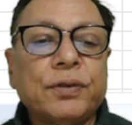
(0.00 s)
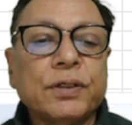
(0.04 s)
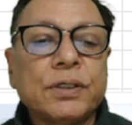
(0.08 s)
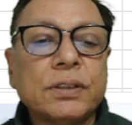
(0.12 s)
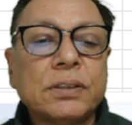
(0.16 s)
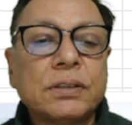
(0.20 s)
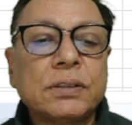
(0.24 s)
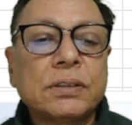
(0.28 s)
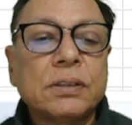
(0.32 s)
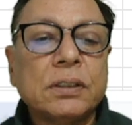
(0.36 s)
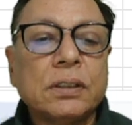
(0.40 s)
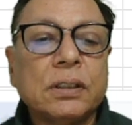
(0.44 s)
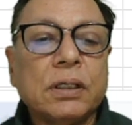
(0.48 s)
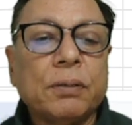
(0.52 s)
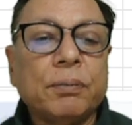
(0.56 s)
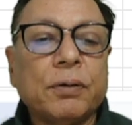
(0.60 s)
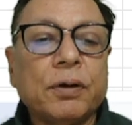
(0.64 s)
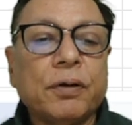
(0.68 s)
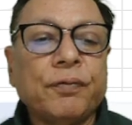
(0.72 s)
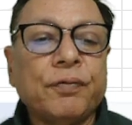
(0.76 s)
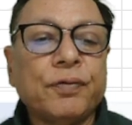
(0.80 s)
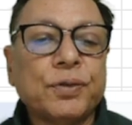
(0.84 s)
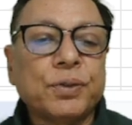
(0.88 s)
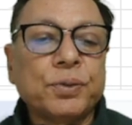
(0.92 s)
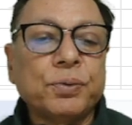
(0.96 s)
this number
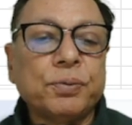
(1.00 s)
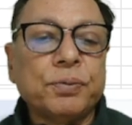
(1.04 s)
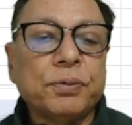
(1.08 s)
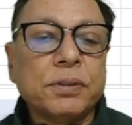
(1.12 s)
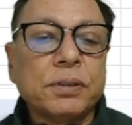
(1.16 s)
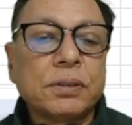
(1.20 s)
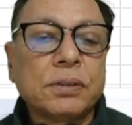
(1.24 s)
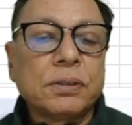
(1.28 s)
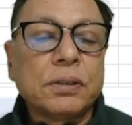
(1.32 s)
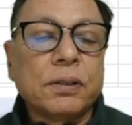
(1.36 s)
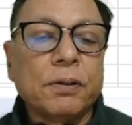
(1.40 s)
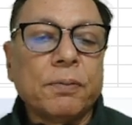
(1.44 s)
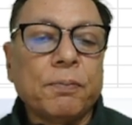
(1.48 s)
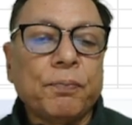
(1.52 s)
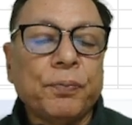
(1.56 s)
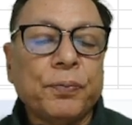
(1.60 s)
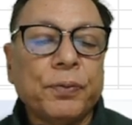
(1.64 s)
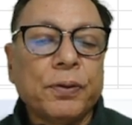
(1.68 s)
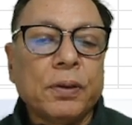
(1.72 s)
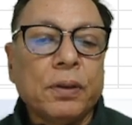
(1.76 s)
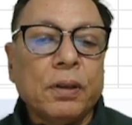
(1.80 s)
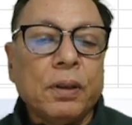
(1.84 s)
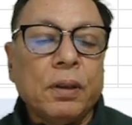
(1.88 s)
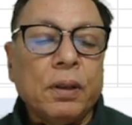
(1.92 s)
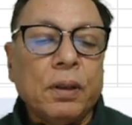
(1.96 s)
of students.
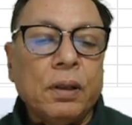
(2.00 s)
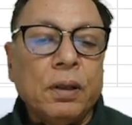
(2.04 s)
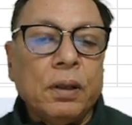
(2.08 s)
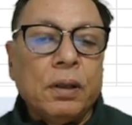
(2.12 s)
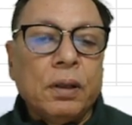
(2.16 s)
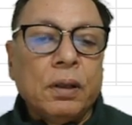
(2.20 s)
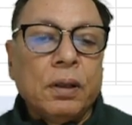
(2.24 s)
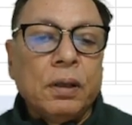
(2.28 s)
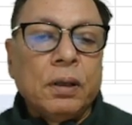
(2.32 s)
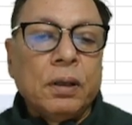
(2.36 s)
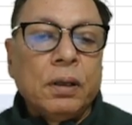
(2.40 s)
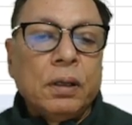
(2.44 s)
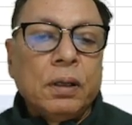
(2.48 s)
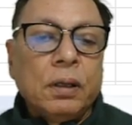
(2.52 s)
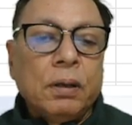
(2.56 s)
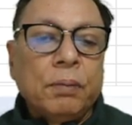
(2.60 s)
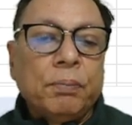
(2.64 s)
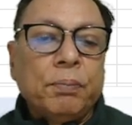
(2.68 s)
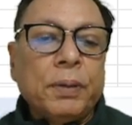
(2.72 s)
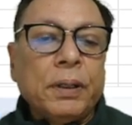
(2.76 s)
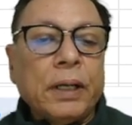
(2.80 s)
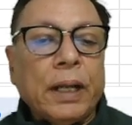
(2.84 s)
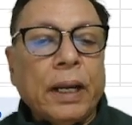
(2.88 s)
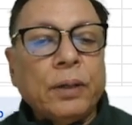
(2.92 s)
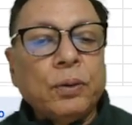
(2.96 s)

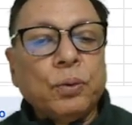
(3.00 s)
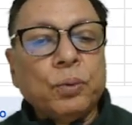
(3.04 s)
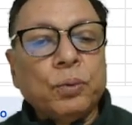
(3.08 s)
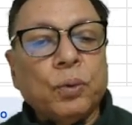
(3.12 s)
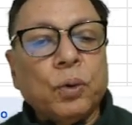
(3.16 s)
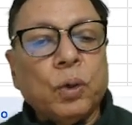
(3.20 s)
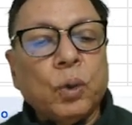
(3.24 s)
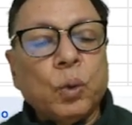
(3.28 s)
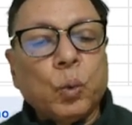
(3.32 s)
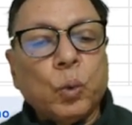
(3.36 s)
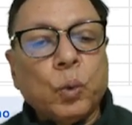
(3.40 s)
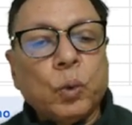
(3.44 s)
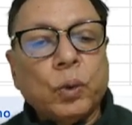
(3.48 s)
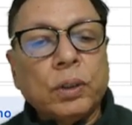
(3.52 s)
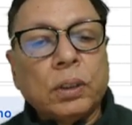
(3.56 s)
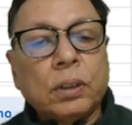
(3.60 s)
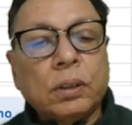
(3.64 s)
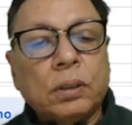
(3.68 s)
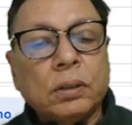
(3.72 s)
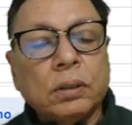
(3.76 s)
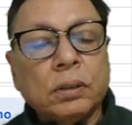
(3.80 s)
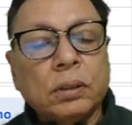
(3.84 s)
But I do not want,